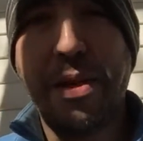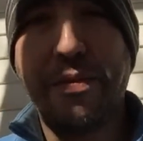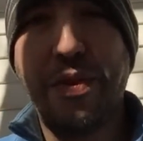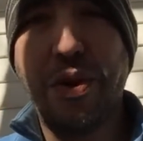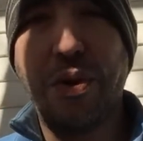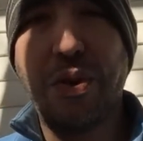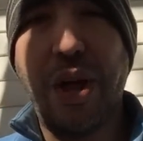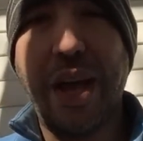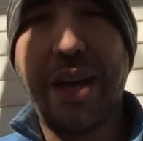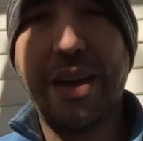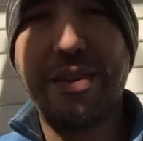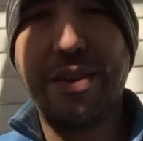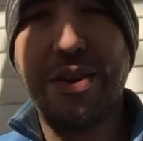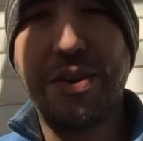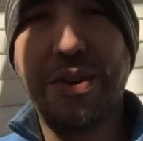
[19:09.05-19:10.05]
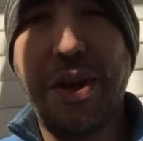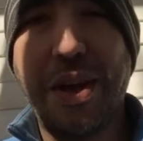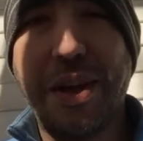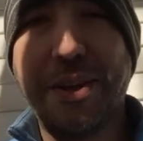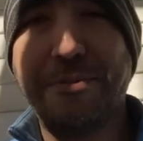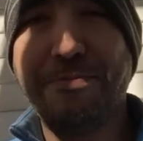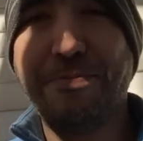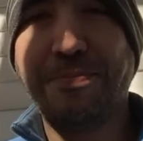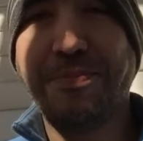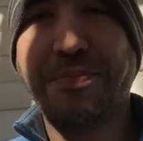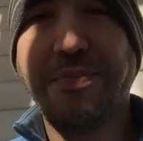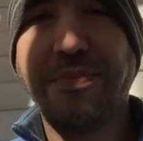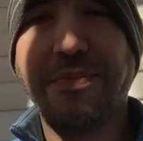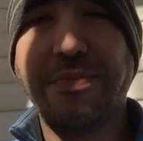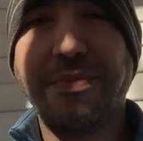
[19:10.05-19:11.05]
If you don't like it, you don't like it.
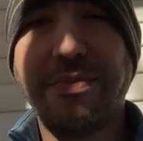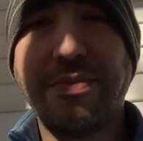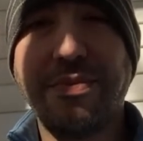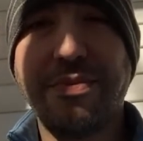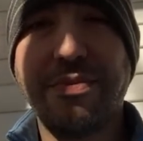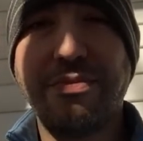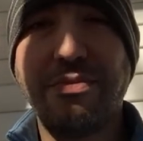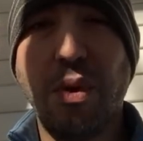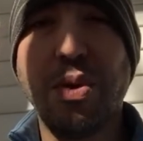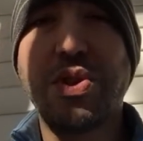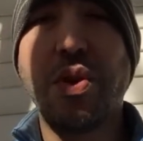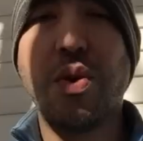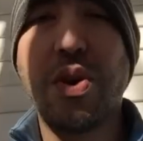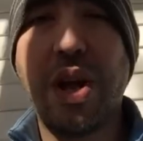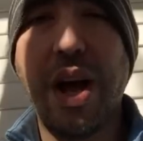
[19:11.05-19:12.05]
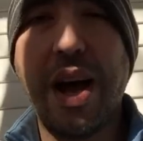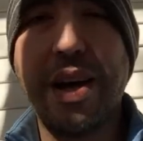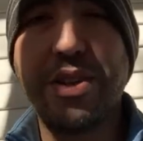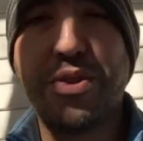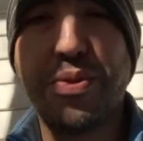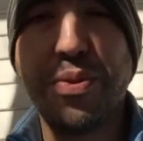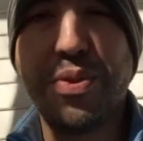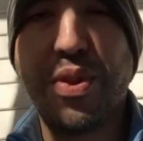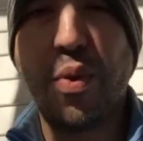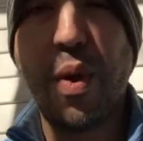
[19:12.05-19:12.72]
Oh, what's going on, Truth